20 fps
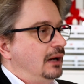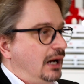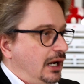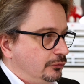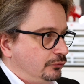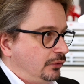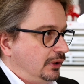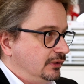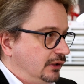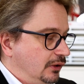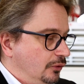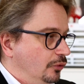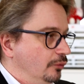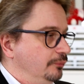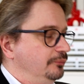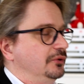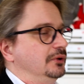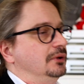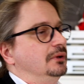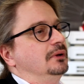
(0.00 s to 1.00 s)
hardware in the
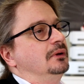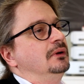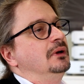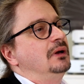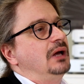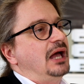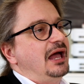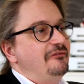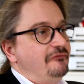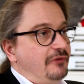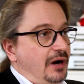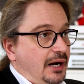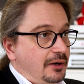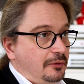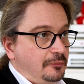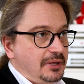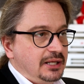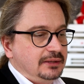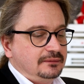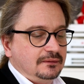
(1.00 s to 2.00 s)
loop uh,
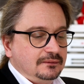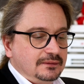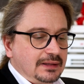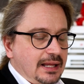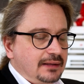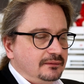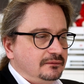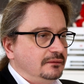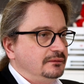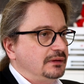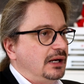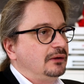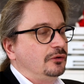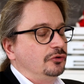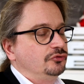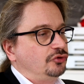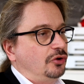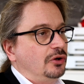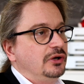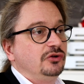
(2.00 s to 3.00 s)
environment that their
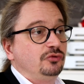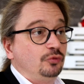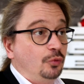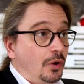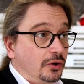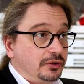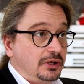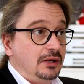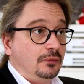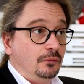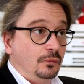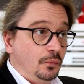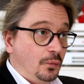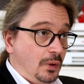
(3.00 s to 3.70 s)
control is working